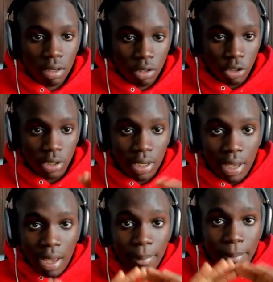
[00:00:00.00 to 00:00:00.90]
Just
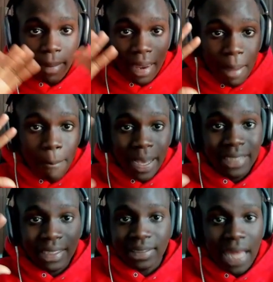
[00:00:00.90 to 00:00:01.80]
a
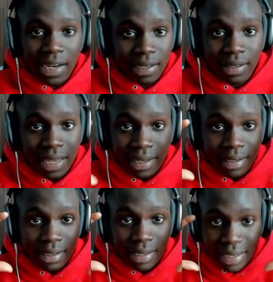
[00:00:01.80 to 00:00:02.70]
basic static, like
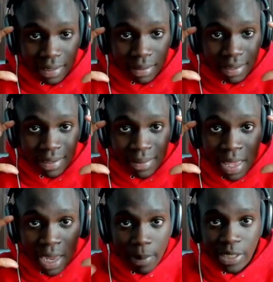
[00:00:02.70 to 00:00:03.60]
an
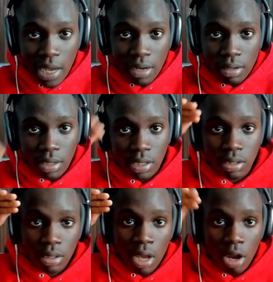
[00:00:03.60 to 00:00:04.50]
image ad. This
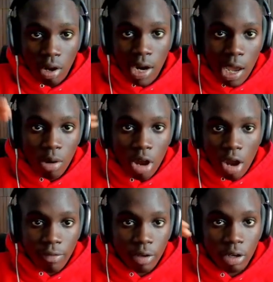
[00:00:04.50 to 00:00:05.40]
call out,
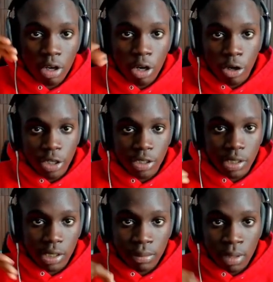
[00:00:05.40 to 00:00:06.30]
offer,
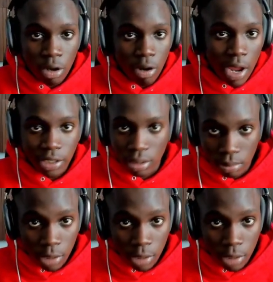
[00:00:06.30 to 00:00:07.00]
urgency, call to action.